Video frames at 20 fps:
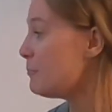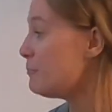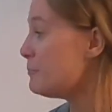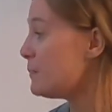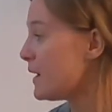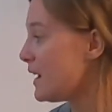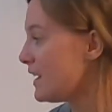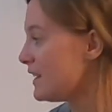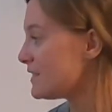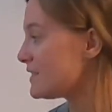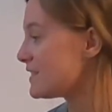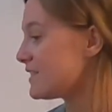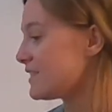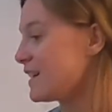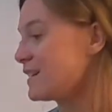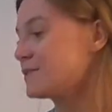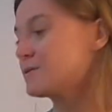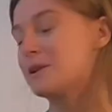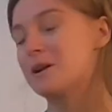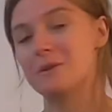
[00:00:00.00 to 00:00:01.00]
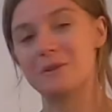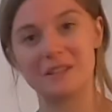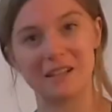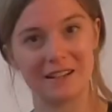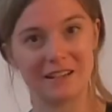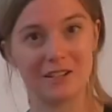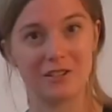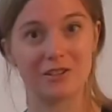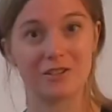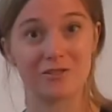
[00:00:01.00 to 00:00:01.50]
But that's what I would
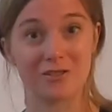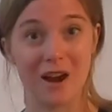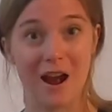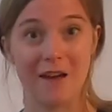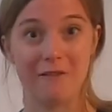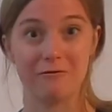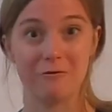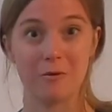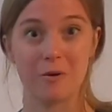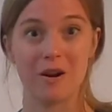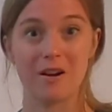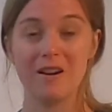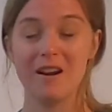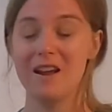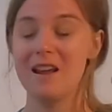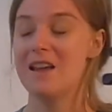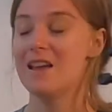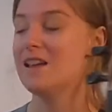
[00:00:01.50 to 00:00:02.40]
like you to try for.